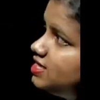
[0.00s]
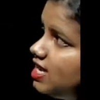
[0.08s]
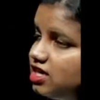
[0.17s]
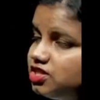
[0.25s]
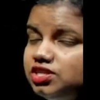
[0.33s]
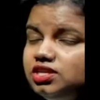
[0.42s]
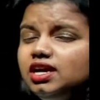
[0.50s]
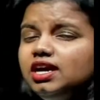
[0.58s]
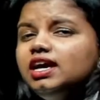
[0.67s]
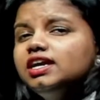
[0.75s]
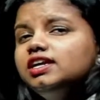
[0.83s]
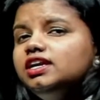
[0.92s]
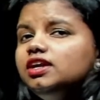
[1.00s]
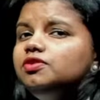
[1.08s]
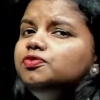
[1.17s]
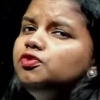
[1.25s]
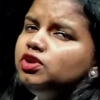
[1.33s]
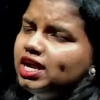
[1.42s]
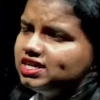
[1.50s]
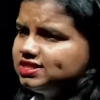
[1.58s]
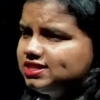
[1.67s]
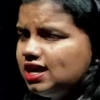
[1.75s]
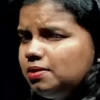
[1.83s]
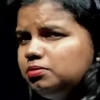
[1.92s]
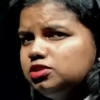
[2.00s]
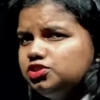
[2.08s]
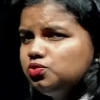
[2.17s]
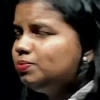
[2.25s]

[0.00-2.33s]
action? Give for examples. You